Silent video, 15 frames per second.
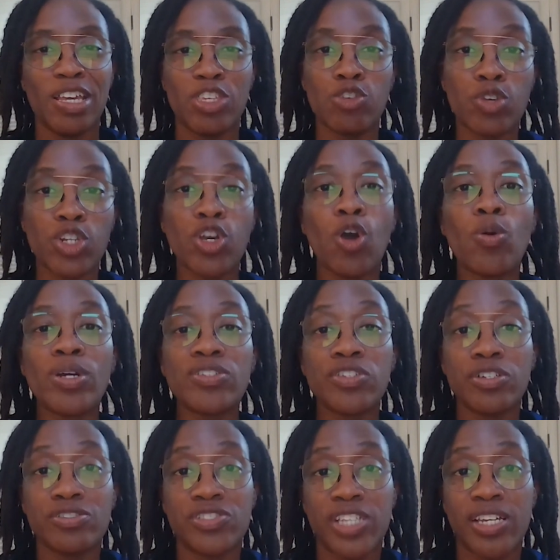You can go
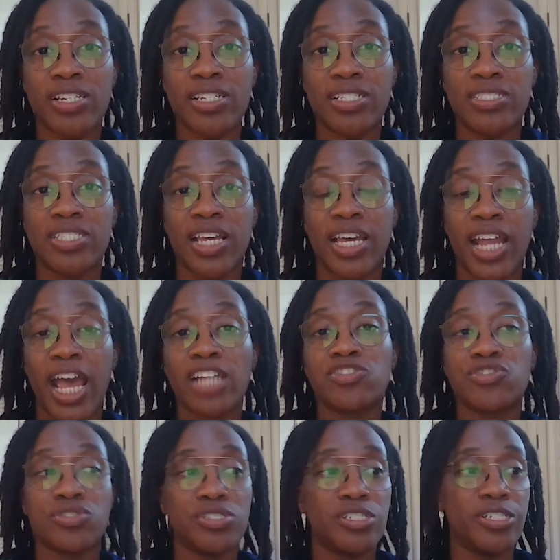into your settings and
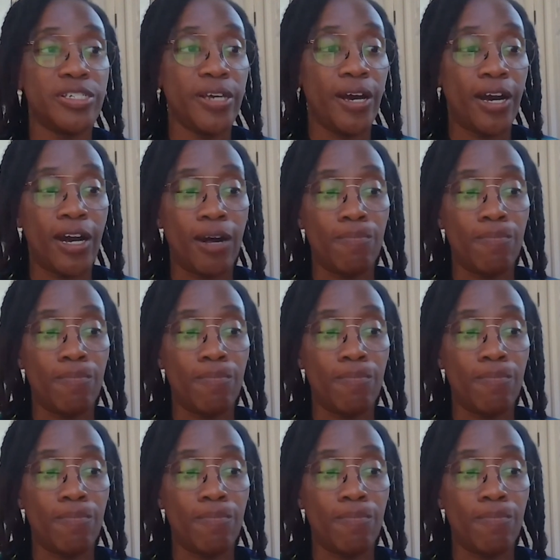actually